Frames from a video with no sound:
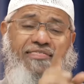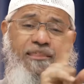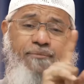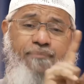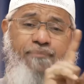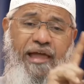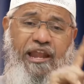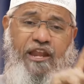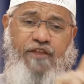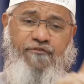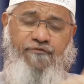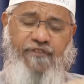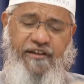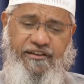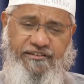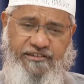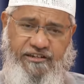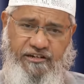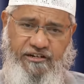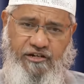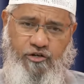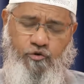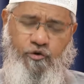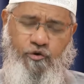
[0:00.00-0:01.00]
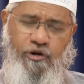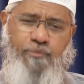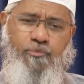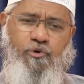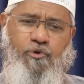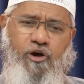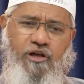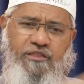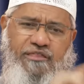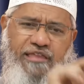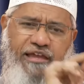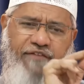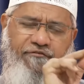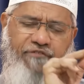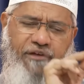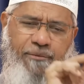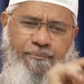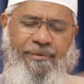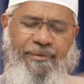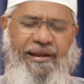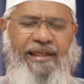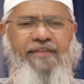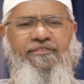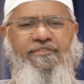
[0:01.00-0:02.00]
the manufacturer to do it, because that will
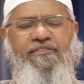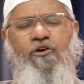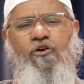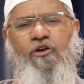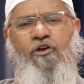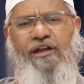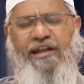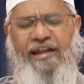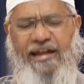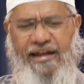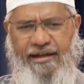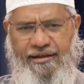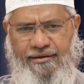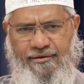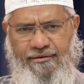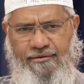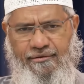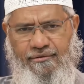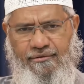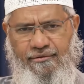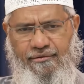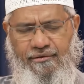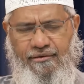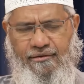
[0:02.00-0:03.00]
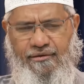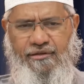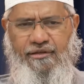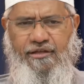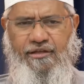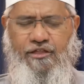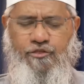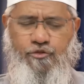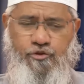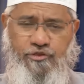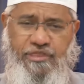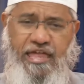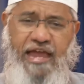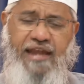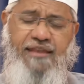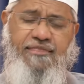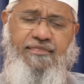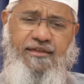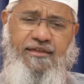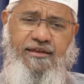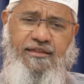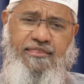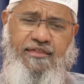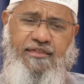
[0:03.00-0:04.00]
break the contract. So that is
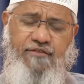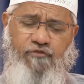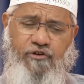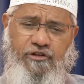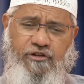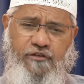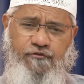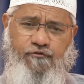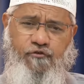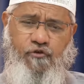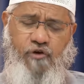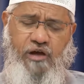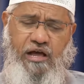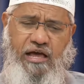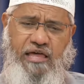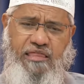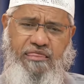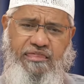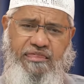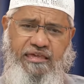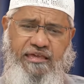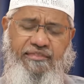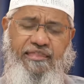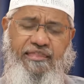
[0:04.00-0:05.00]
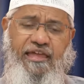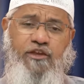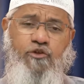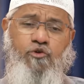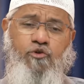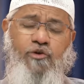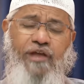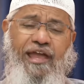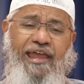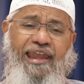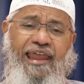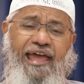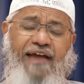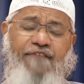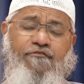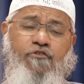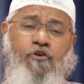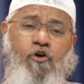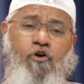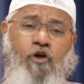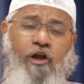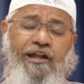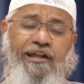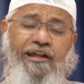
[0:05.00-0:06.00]
the reason what the fuqaha say, that you can have
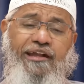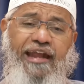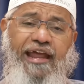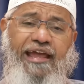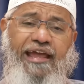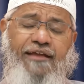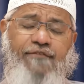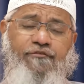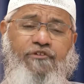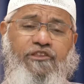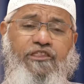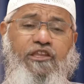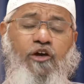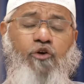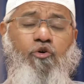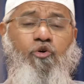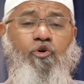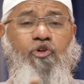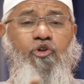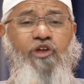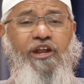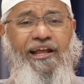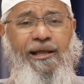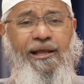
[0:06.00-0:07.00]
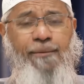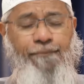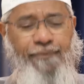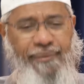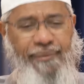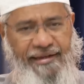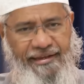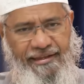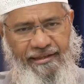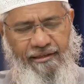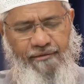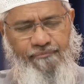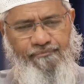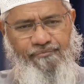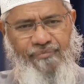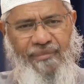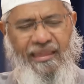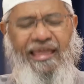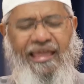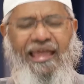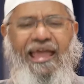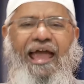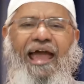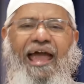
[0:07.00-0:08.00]
a contract with the courier company
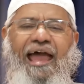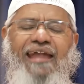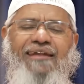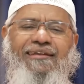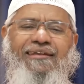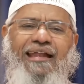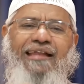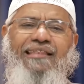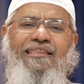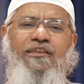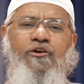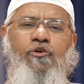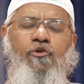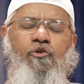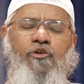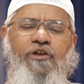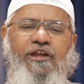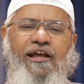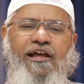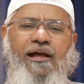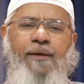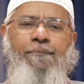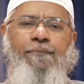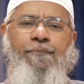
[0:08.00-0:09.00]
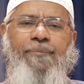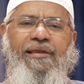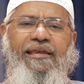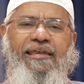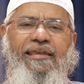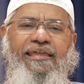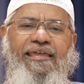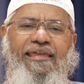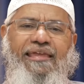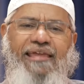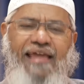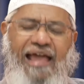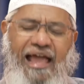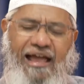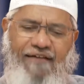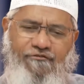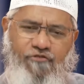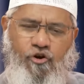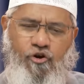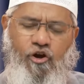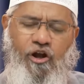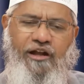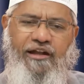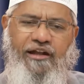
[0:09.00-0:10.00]
and tell the courier company, have
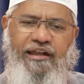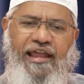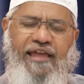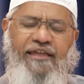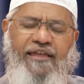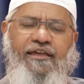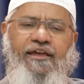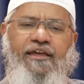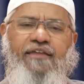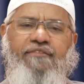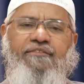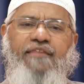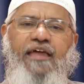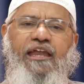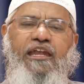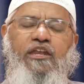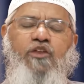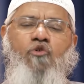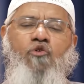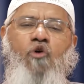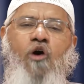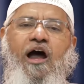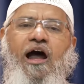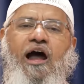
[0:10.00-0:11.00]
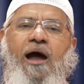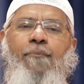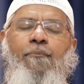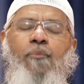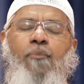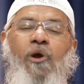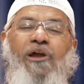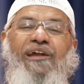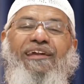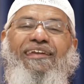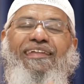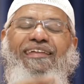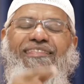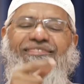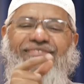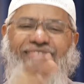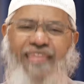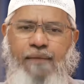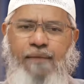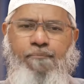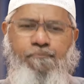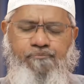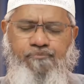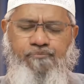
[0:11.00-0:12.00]
a contract that you are appointing
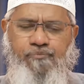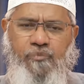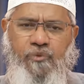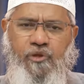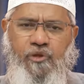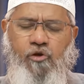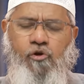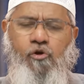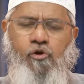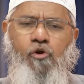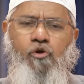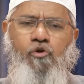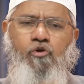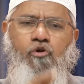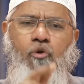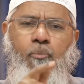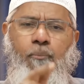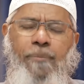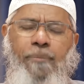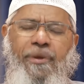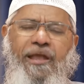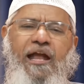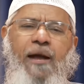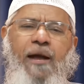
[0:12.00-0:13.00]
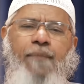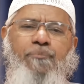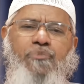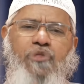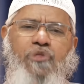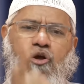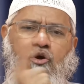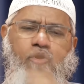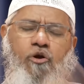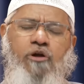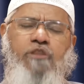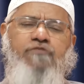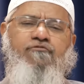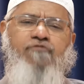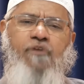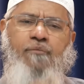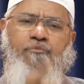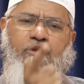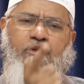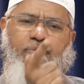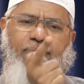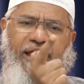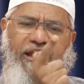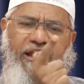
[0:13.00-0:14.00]
them to pick up the goods from
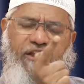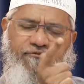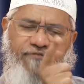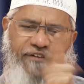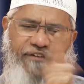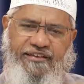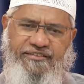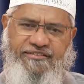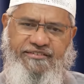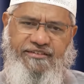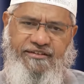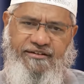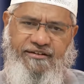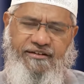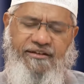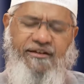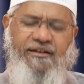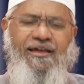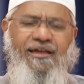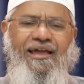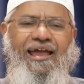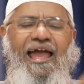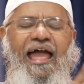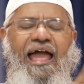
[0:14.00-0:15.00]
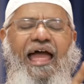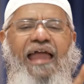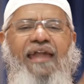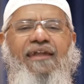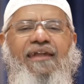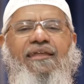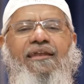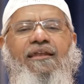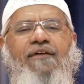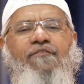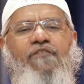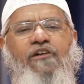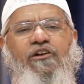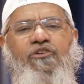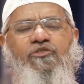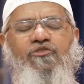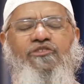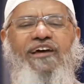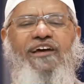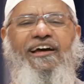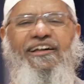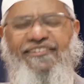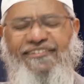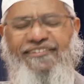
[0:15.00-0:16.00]
the manufacturer and deliver to
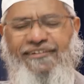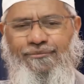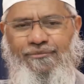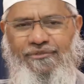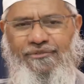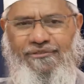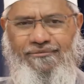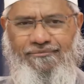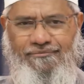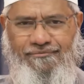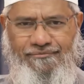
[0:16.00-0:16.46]
the customer.